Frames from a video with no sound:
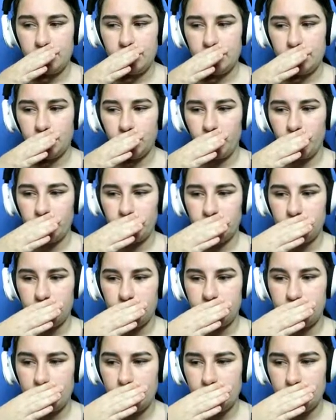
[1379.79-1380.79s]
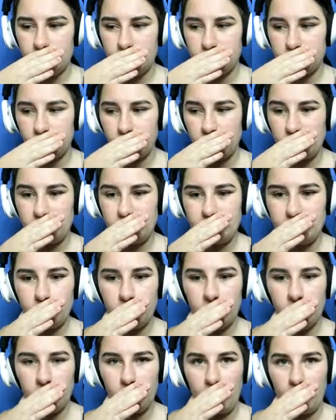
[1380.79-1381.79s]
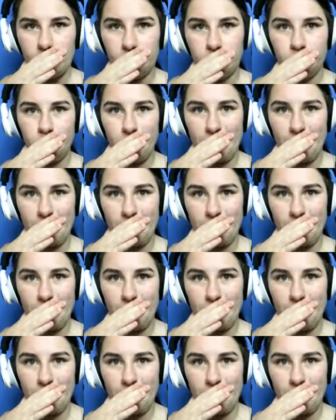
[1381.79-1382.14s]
rules of third type situation.